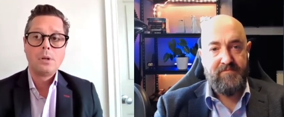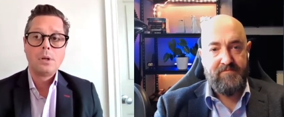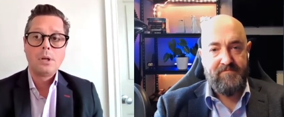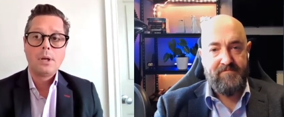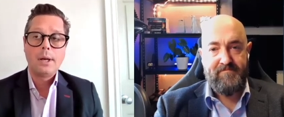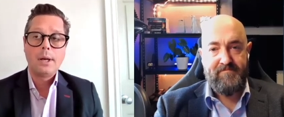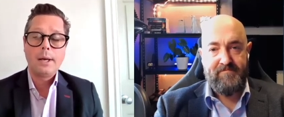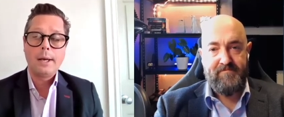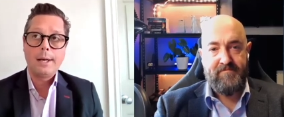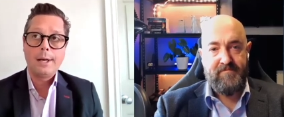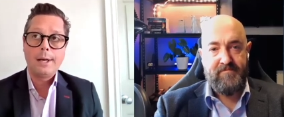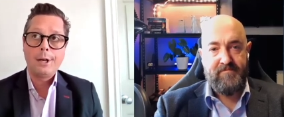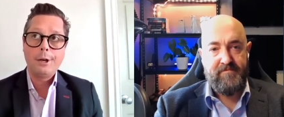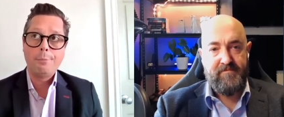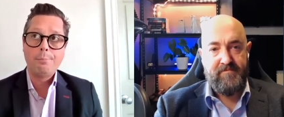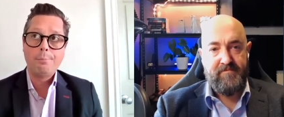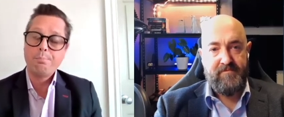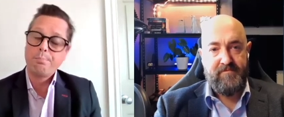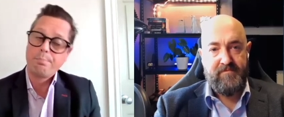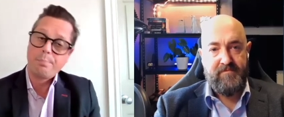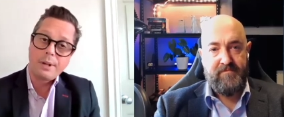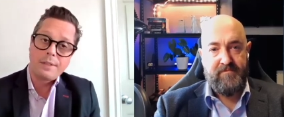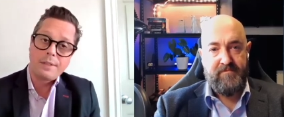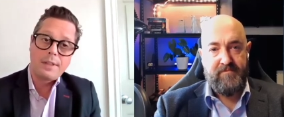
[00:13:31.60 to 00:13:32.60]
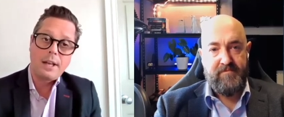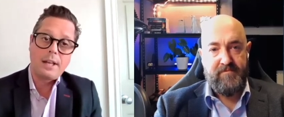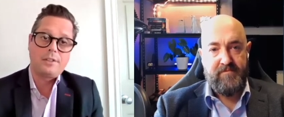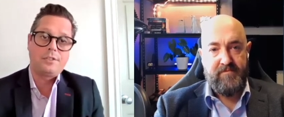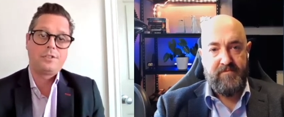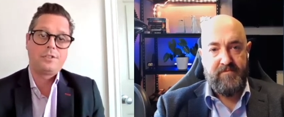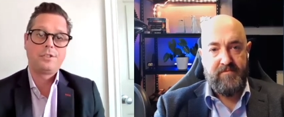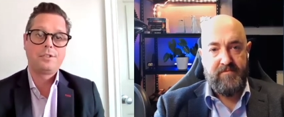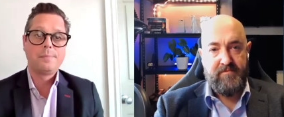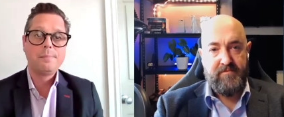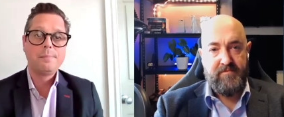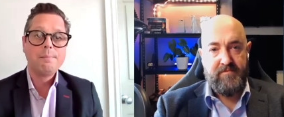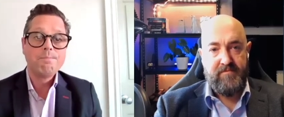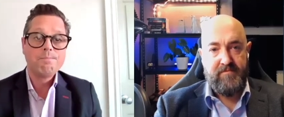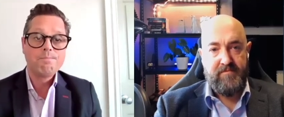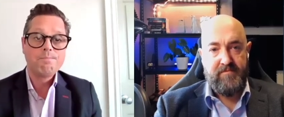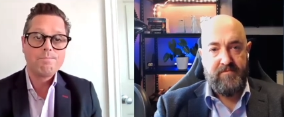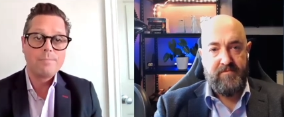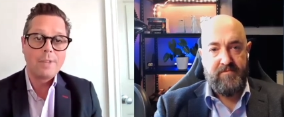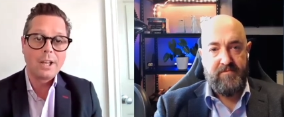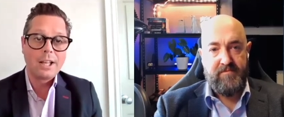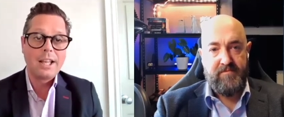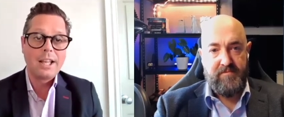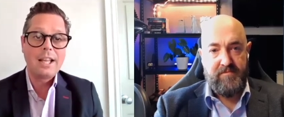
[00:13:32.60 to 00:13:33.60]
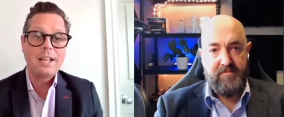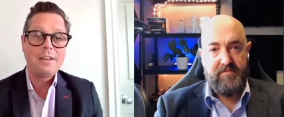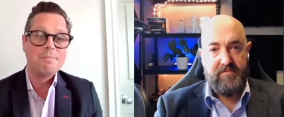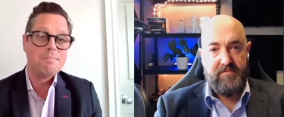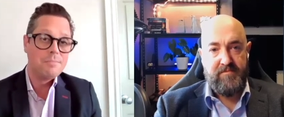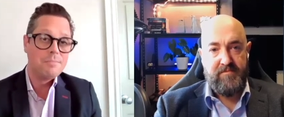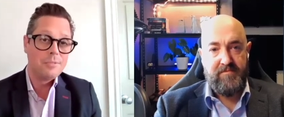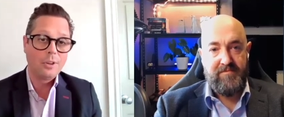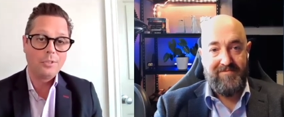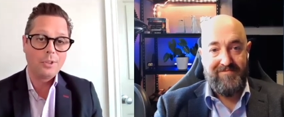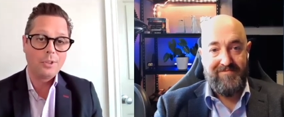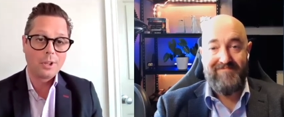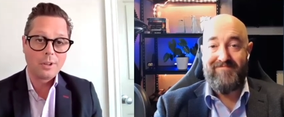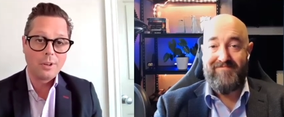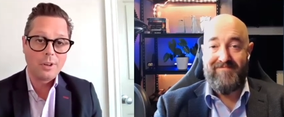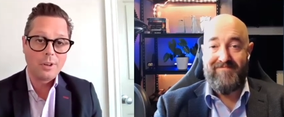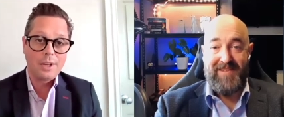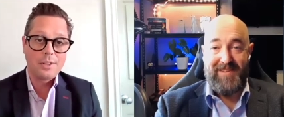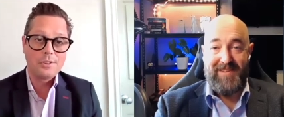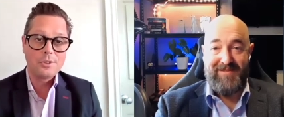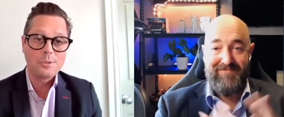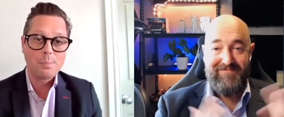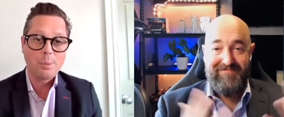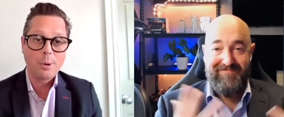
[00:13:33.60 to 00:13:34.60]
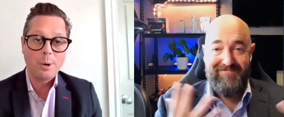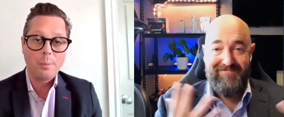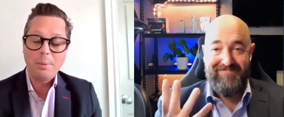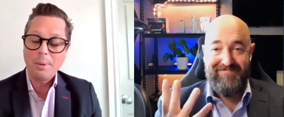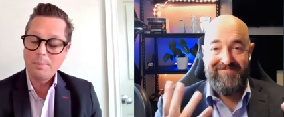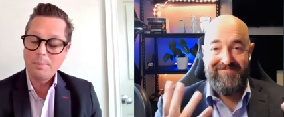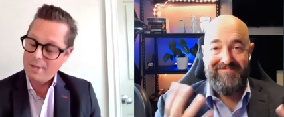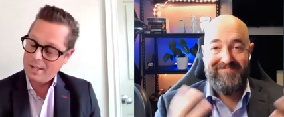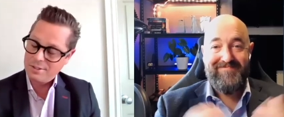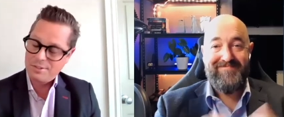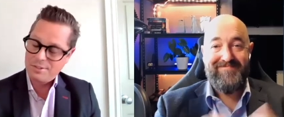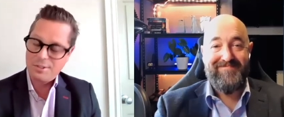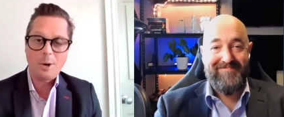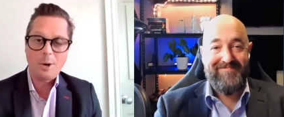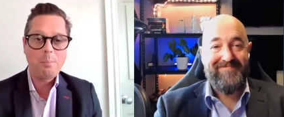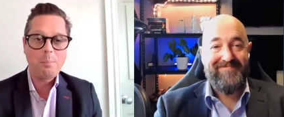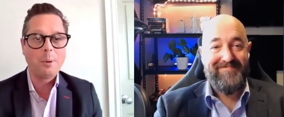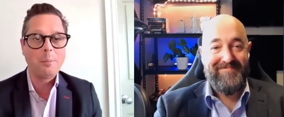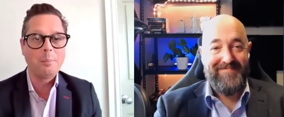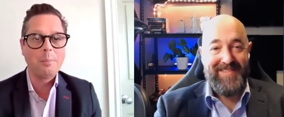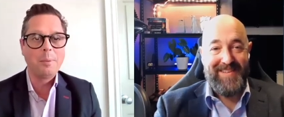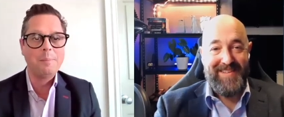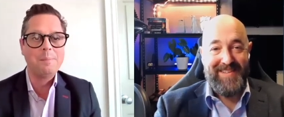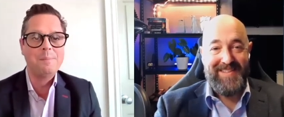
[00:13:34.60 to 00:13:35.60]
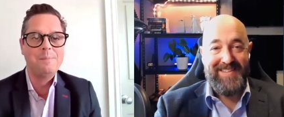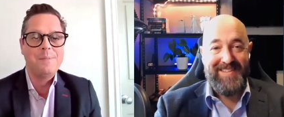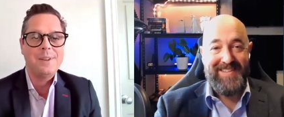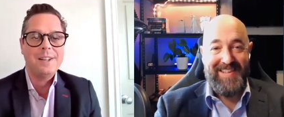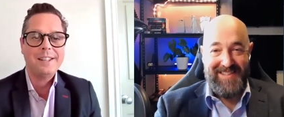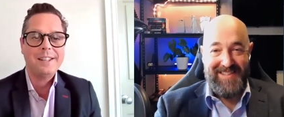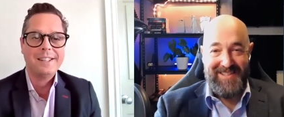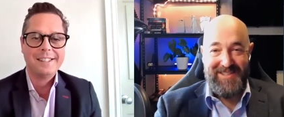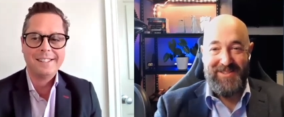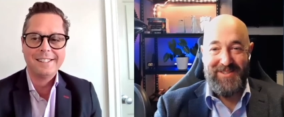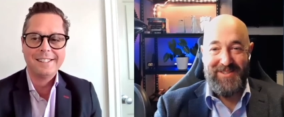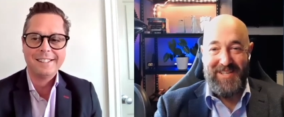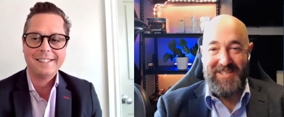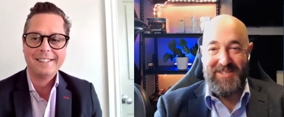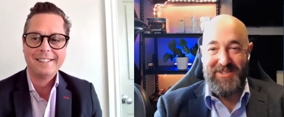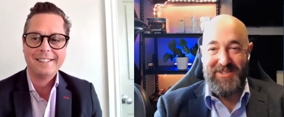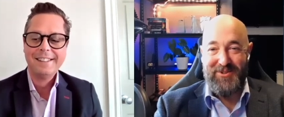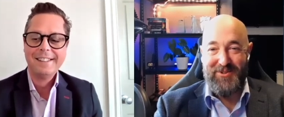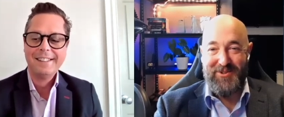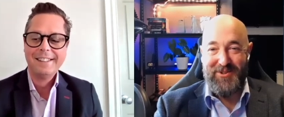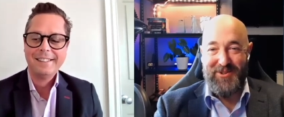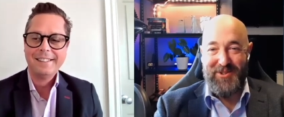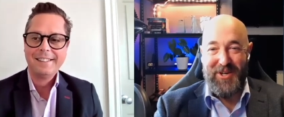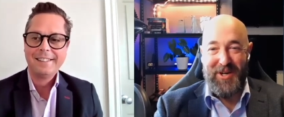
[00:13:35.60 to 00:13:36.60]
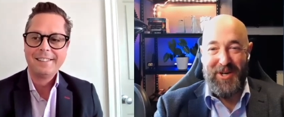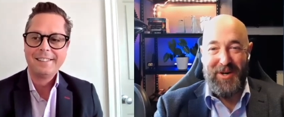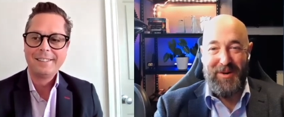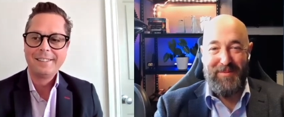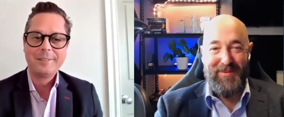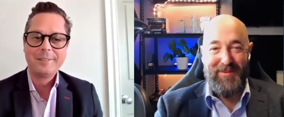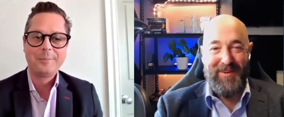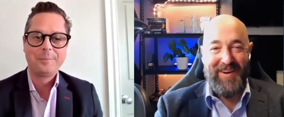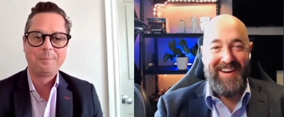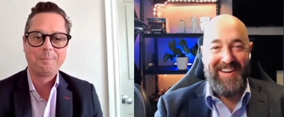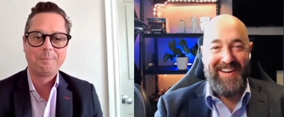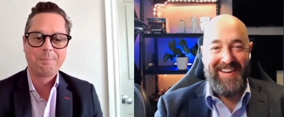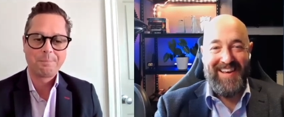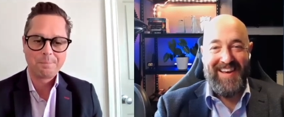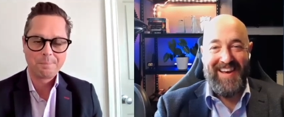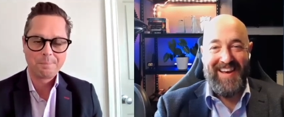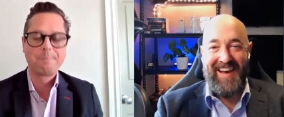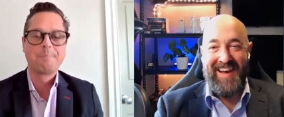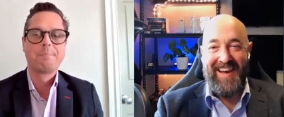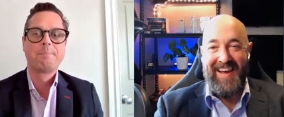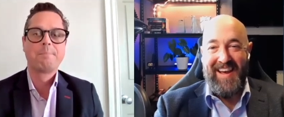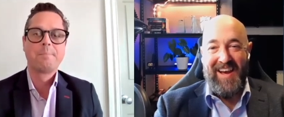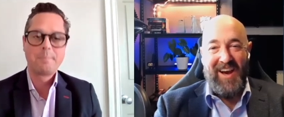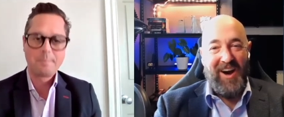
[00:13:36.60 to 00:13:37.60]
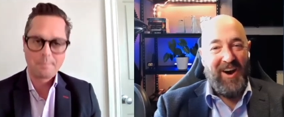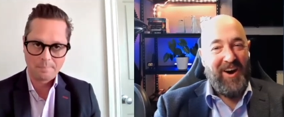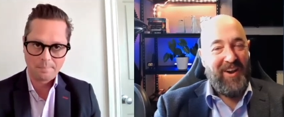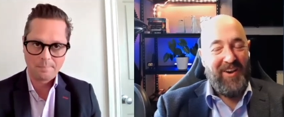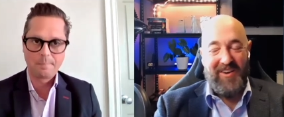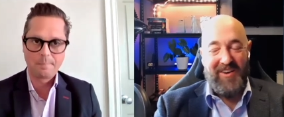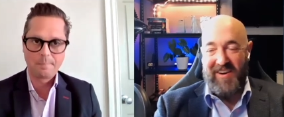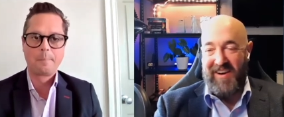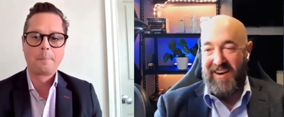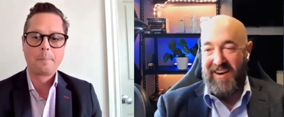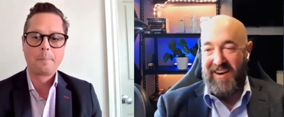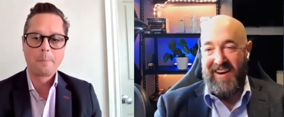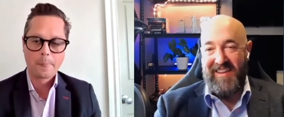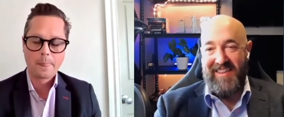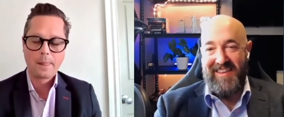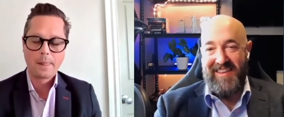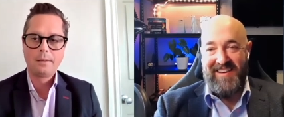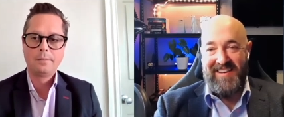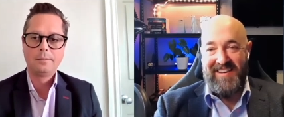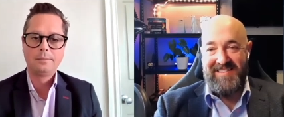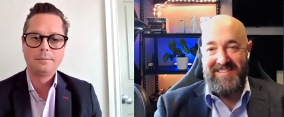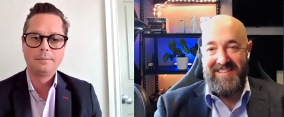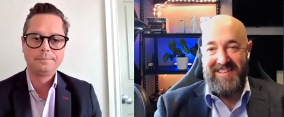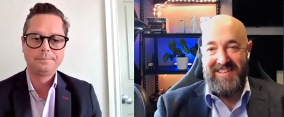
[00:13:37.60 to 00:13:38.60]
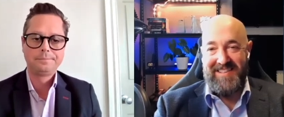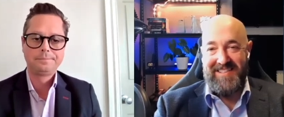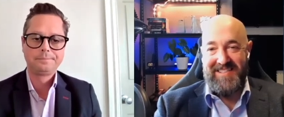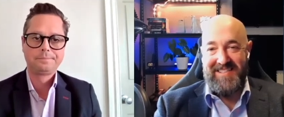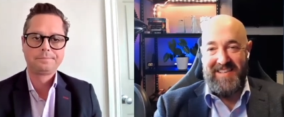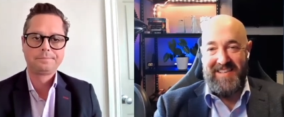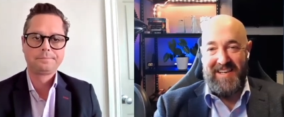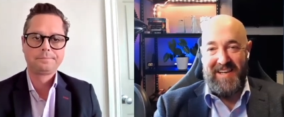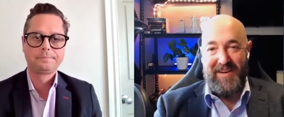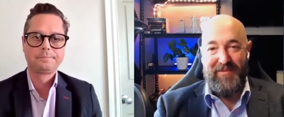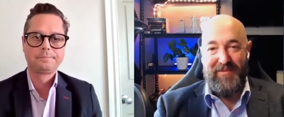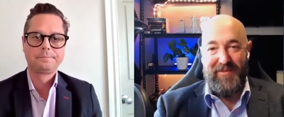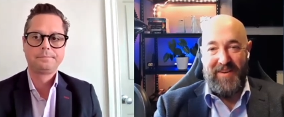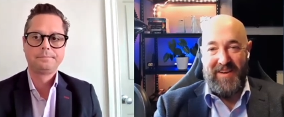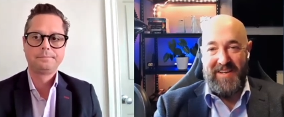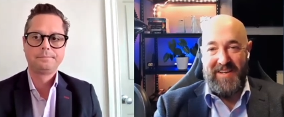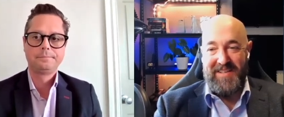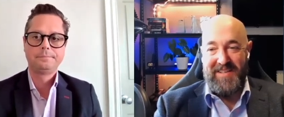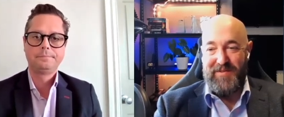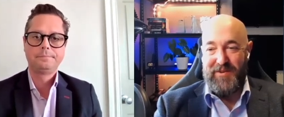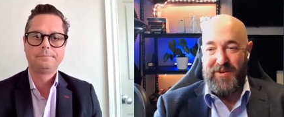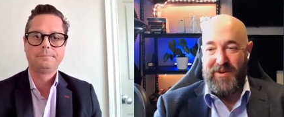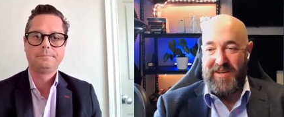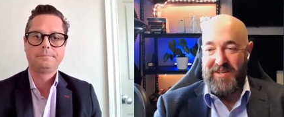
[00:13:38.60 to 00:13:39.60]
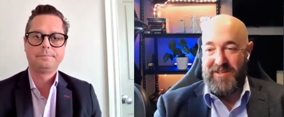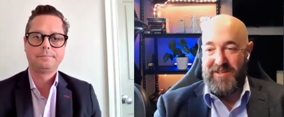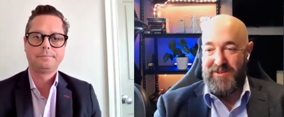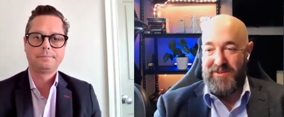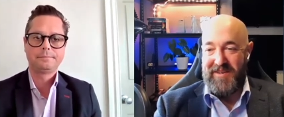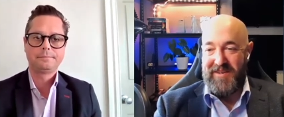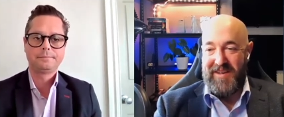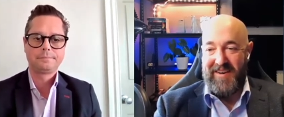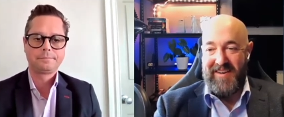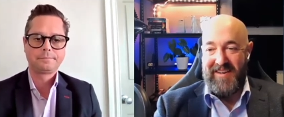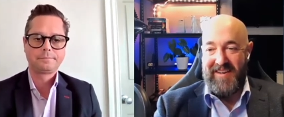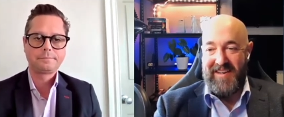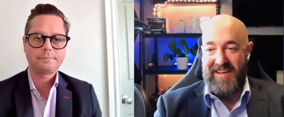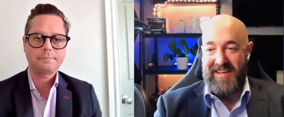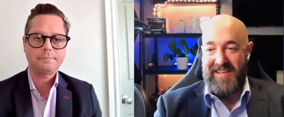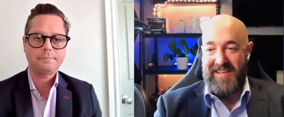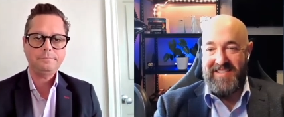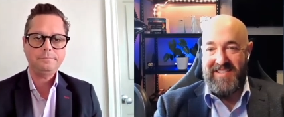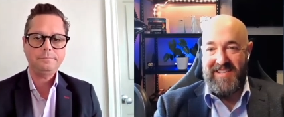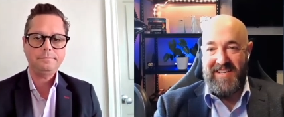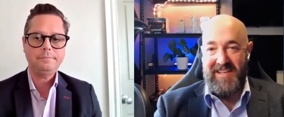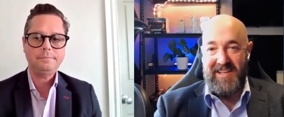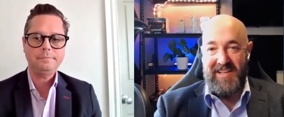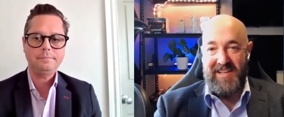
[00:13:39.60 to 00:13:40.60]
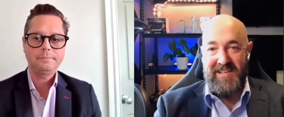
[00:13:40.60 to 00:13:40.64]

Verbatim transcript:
Speaker 1: Um, but that's again not the client's problem that's
Speaker 2: our problem that's, that's, your job right yeah i look I, I, think i say this in every interview i do nowadays that the